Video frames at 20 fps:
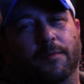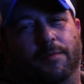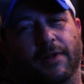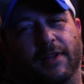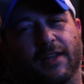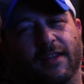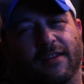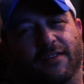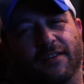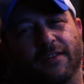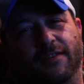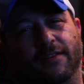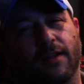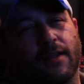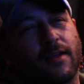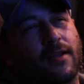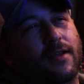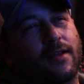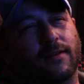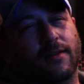But that's just
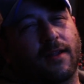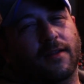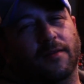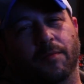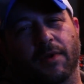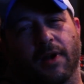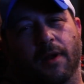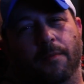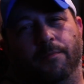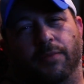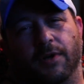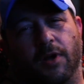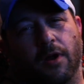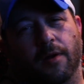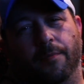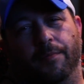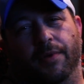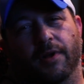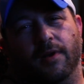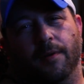doesn't mean I'm going
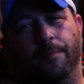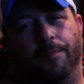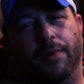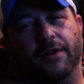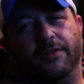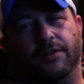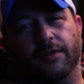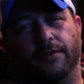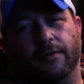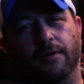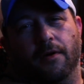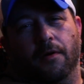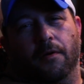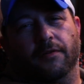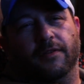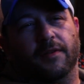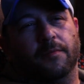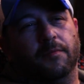to build a bunch of drones.